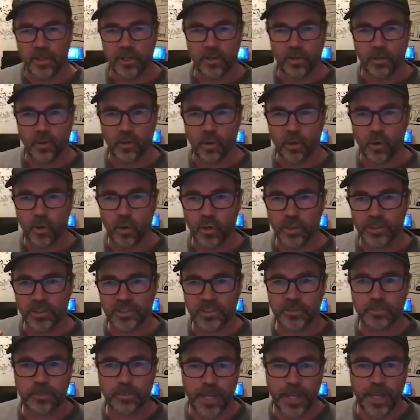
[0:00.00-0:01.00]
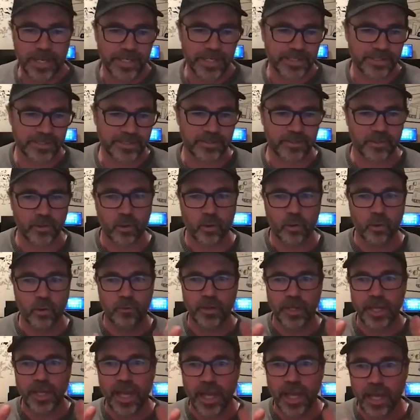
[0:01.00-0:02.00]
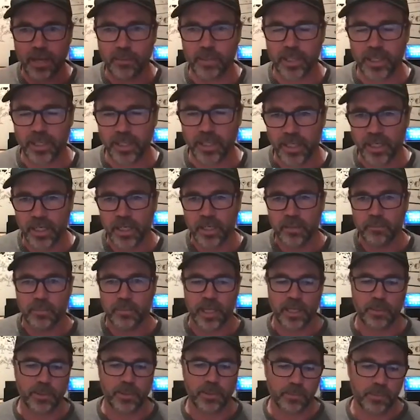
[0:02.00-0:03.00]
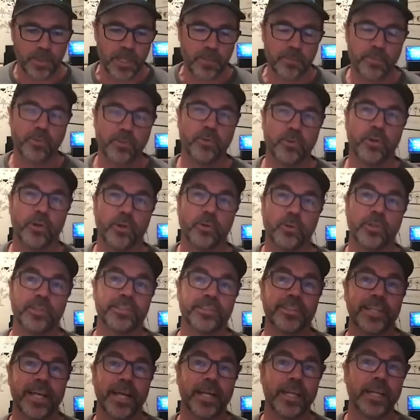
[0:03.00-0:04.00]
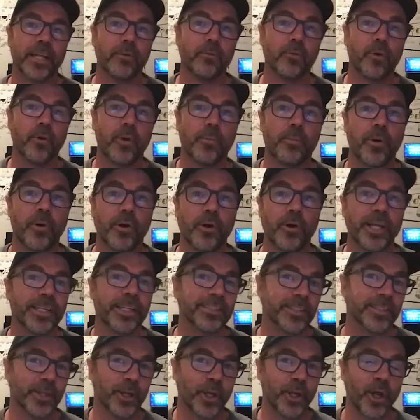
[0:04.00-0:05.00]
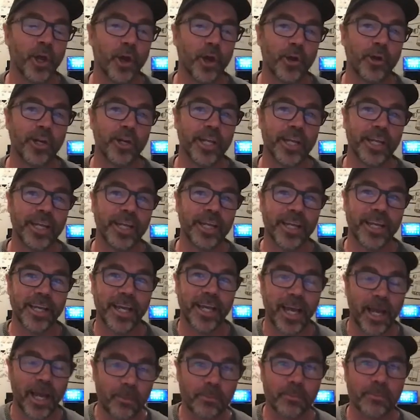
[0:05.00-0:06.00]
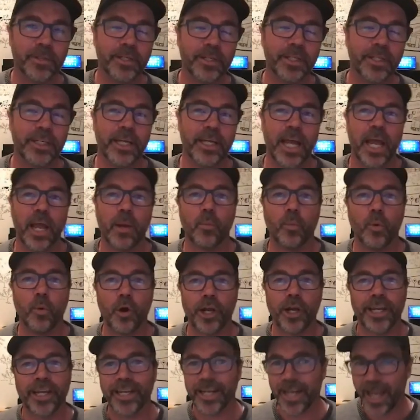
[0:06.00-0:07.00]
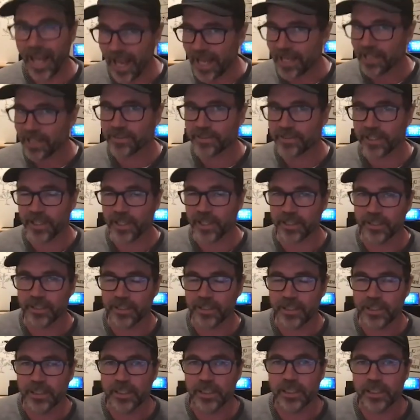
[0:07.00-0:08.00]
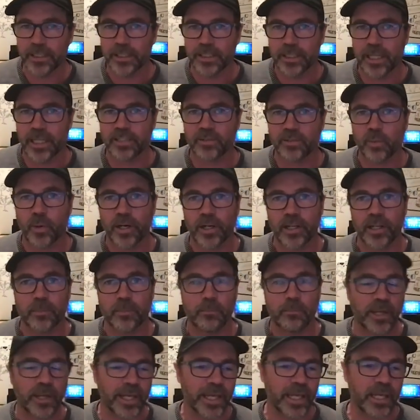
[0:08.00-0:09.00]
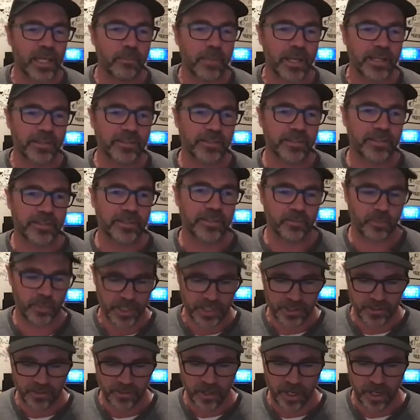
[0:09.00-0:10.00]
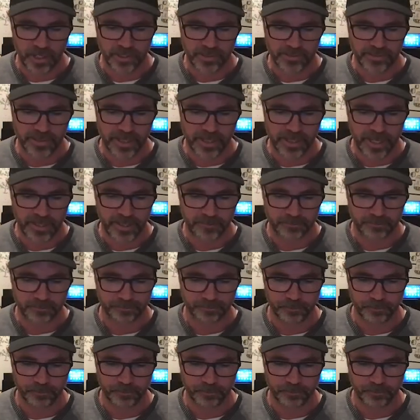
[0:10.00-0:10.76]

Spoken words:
or space or the army, maybe people who are studying robotics and coding can come and work in ag tech. That's one of the key messages we try to say.